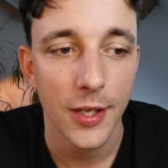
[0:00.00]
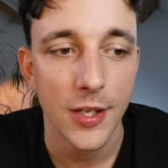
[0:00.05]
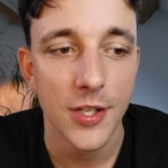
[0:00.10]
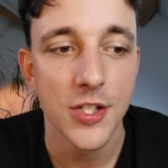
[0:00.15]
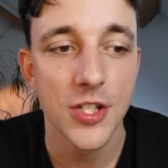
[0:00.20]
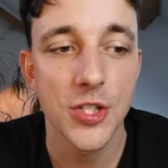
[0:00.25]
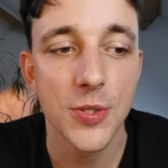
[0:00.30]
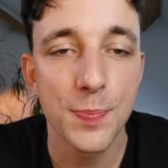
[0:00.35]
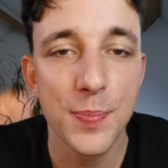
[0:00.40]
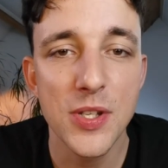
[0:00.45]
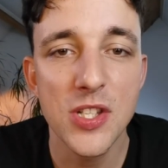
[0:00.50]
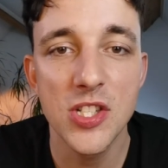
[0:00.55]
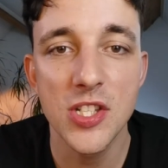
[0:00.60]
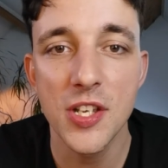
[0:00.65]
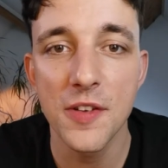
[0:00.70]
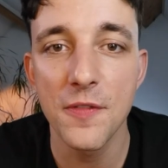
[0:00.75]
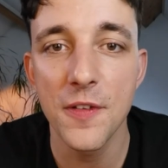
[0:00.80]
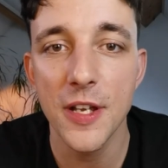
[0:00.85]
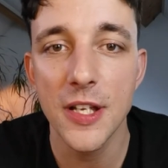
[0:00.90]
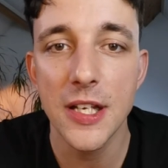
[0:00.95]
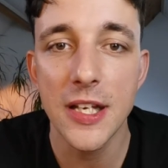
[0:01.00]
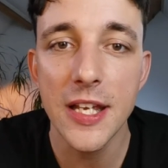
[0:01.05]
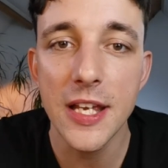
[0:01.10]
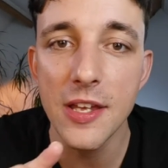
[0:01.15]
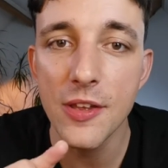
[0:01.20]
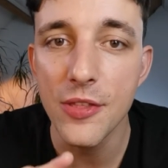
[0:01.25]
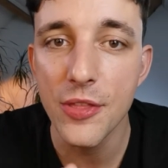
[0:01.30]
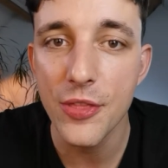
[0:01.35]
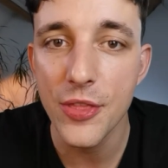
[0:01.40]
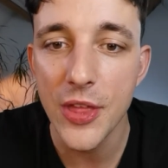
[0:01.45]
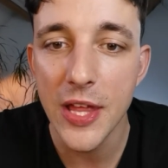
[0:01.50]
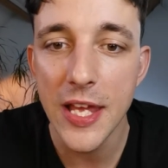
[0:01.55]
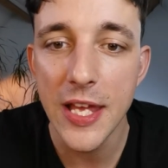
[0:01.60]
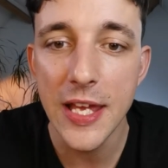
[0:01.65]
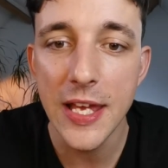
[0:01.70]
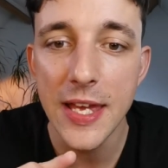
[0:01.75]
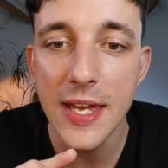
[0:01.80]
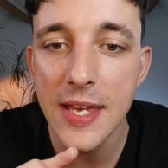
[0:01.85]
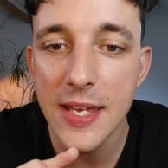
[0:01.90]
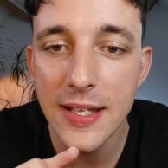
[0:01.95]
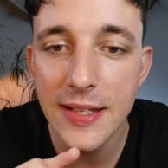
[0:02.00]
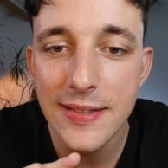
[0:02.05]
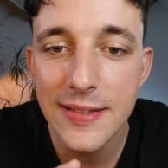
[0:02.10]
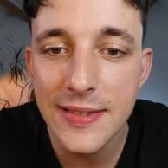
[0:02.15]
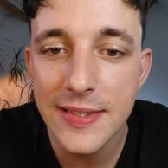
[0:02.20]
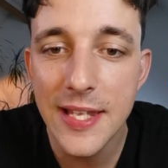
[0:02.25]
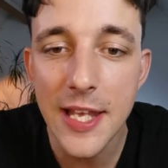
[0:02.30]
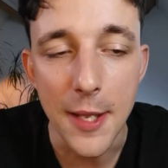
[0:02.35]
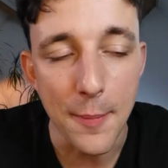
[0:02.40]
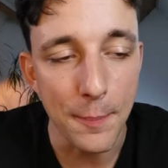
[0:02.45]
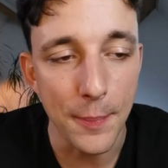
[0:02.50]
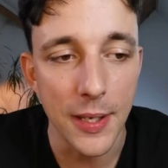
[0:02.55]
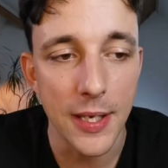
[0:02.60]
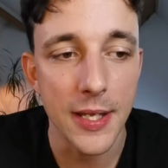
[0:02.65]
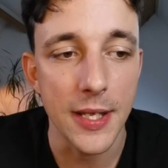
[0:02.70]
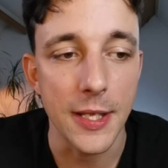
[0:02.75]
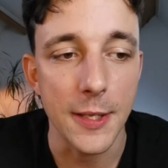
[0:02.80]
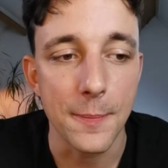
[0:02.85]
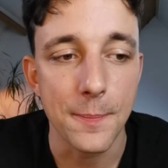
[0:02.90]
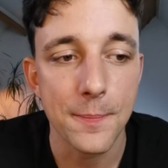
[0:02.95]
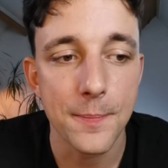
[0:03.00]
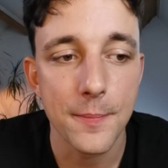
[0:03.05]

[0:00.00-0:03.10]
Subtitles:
Specifically, thinking deeply.